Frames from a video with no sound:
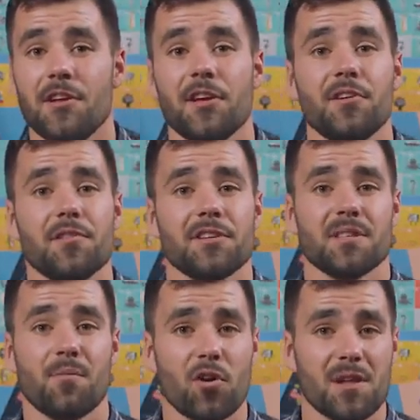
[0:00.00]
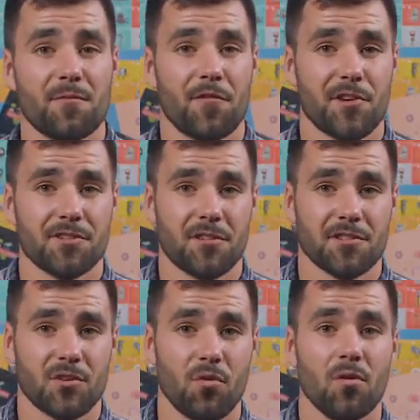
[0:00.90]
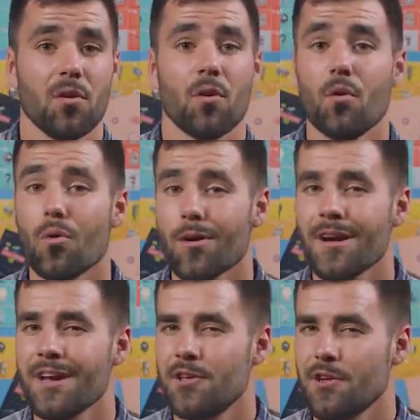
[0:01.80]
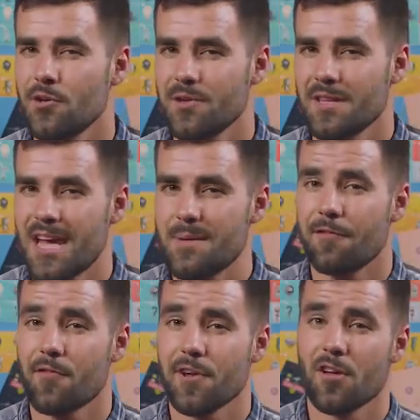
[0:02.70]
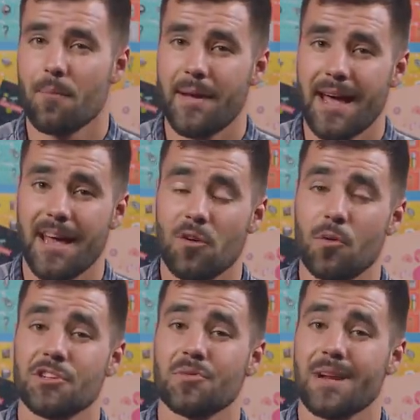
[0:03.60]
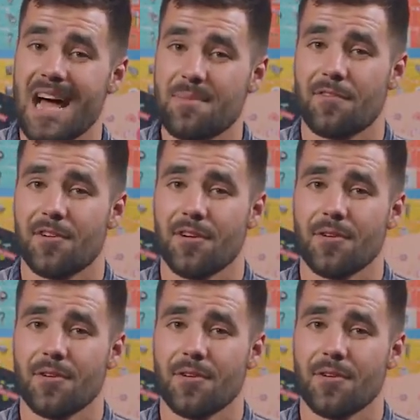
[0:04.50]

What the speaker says: Now you can do this in the morning before you start school, or you can do it the night before you go to bed, which is what I prefer to